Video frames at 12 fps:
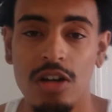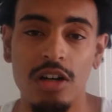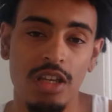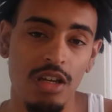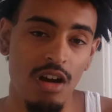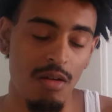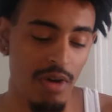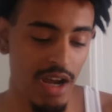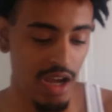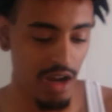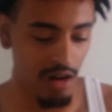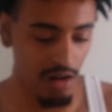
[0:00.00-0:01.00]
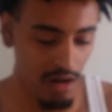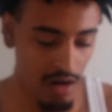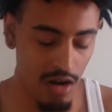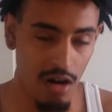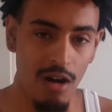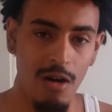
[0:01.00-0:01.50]
hooking on my hair.
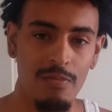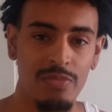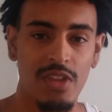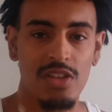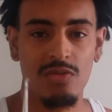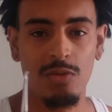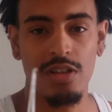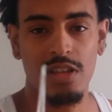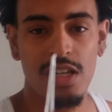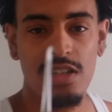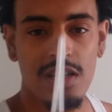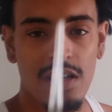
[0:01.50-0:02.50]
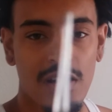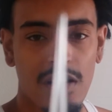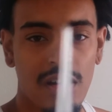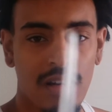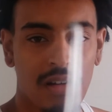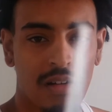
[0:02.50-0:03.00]
It's one of these
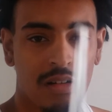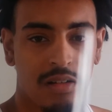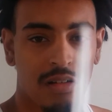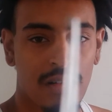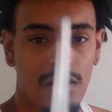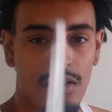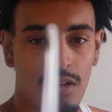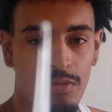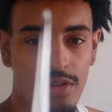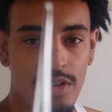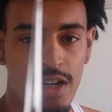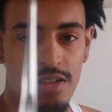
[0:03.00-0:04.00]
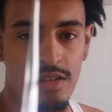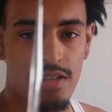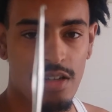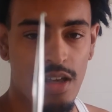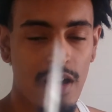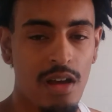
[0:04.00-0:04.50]
here. Hopefully you guys can
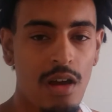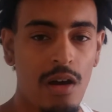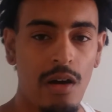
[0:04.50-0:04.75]
see that.